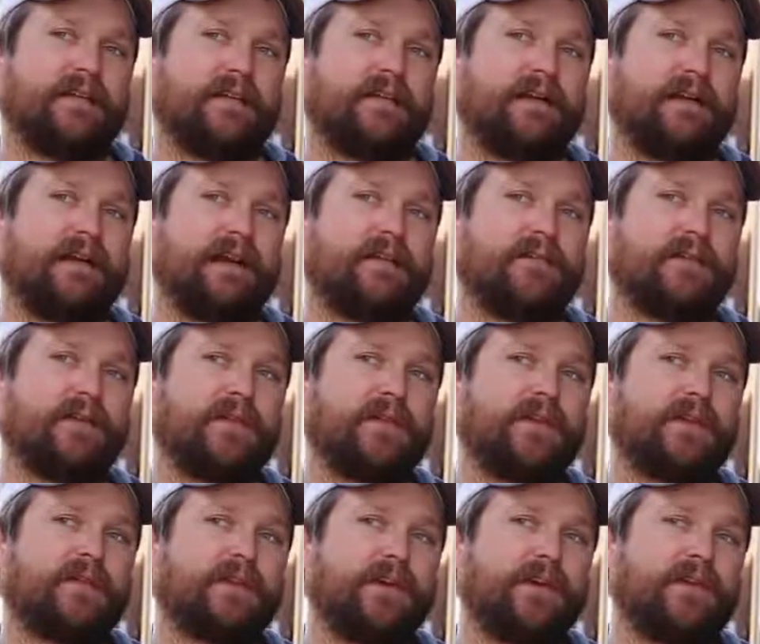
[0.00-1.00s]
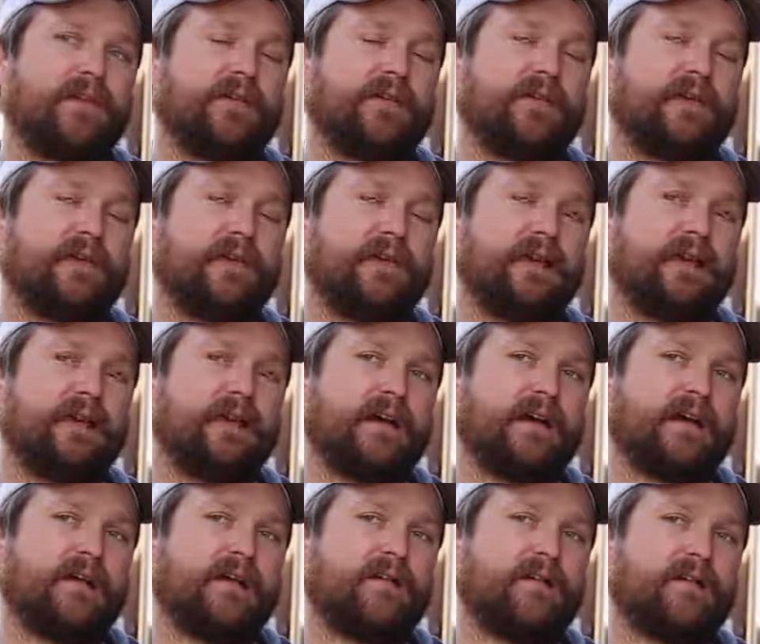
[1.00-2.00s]
I really don't
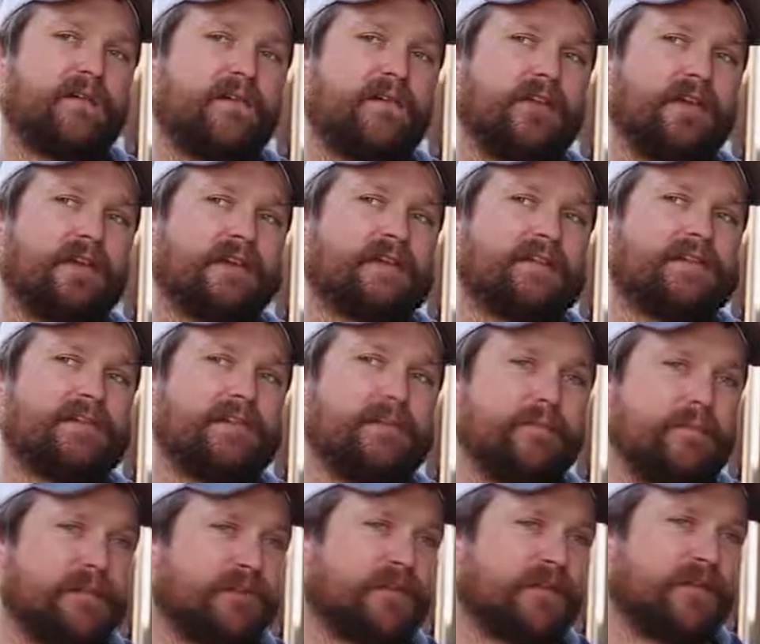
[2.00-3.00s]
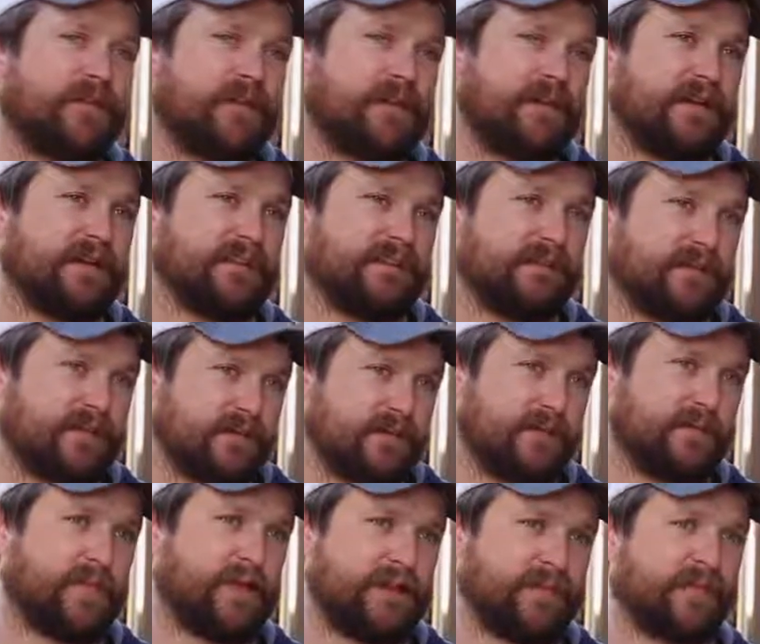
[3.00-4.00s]
look at stem maturity as a
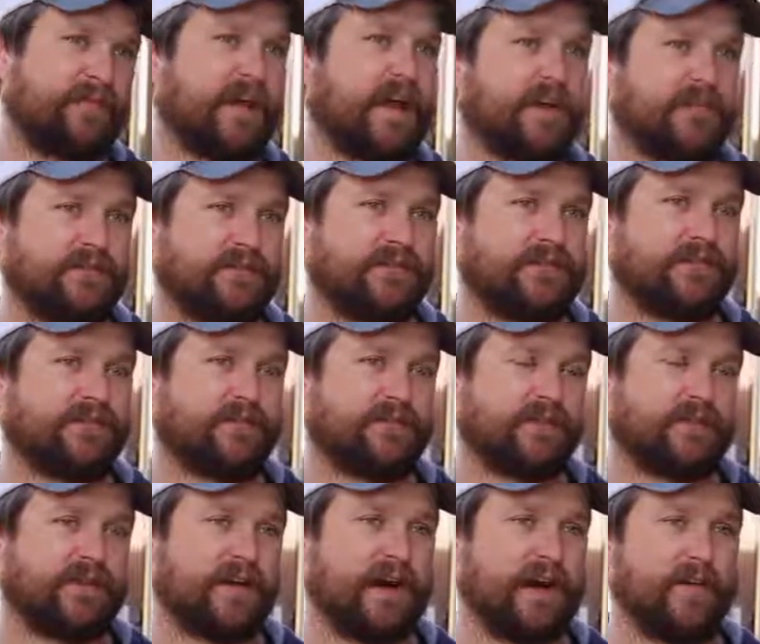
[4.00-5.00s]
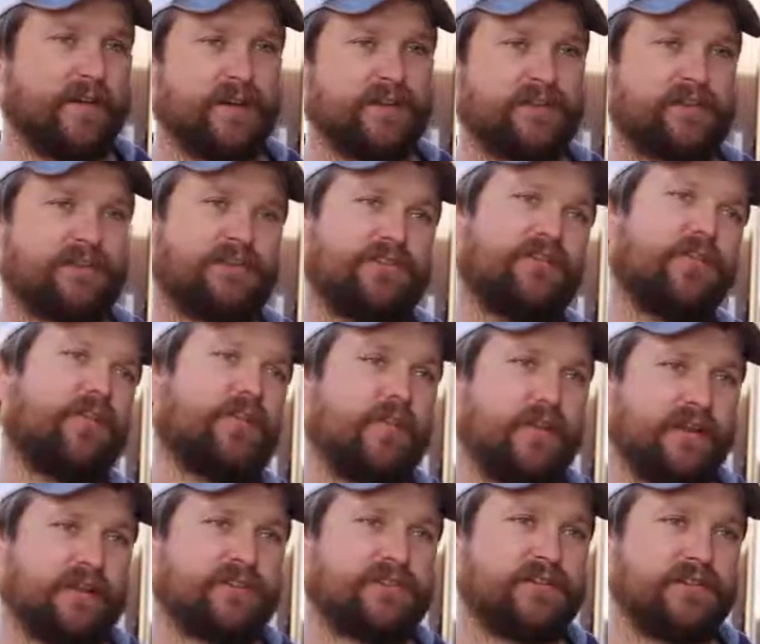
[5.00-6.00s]
determining factor for how much whole
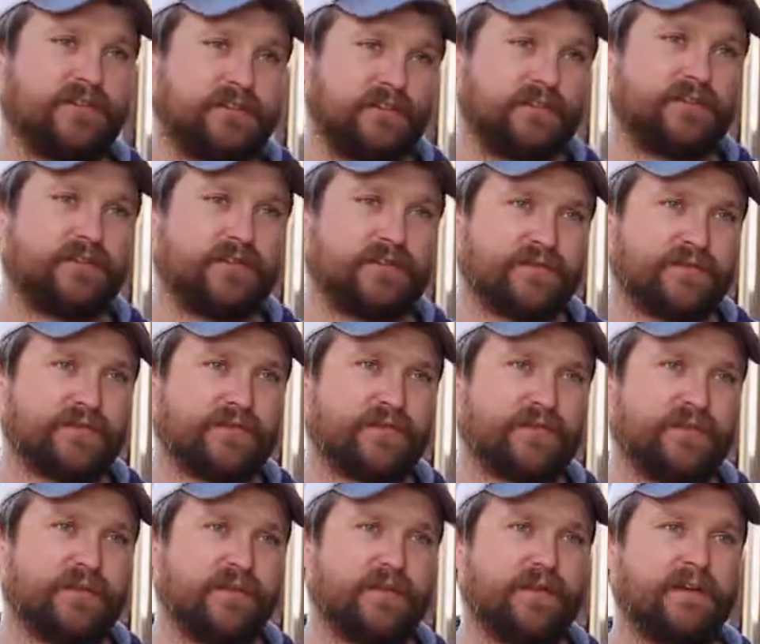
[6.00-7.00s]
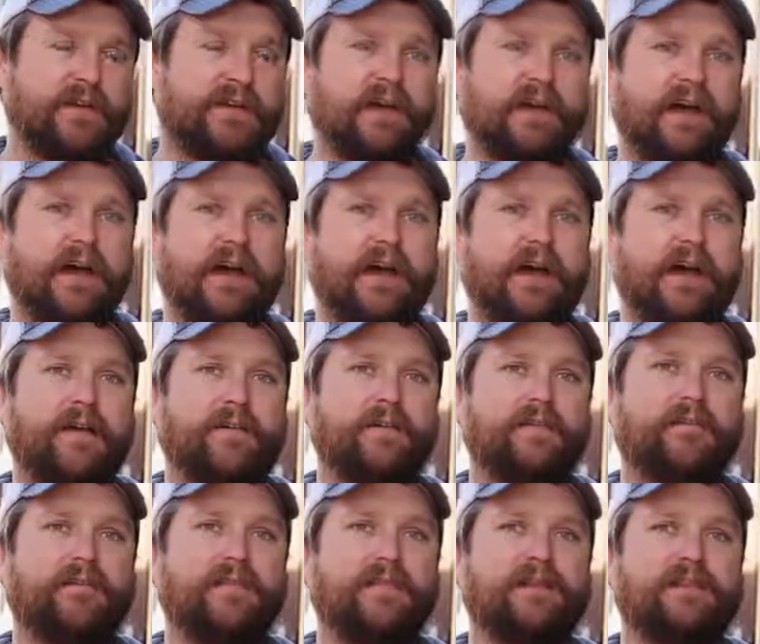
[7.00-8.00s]
cluster to use.
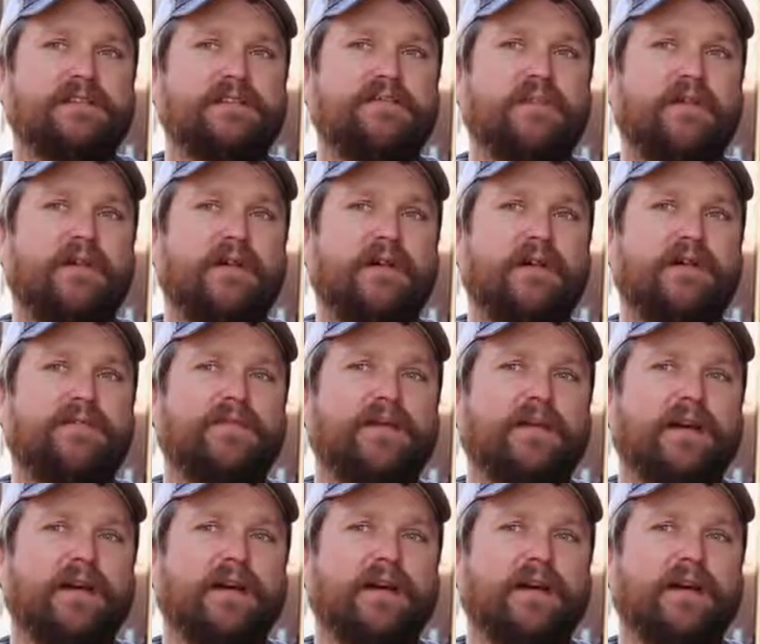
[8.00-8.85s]
It's more of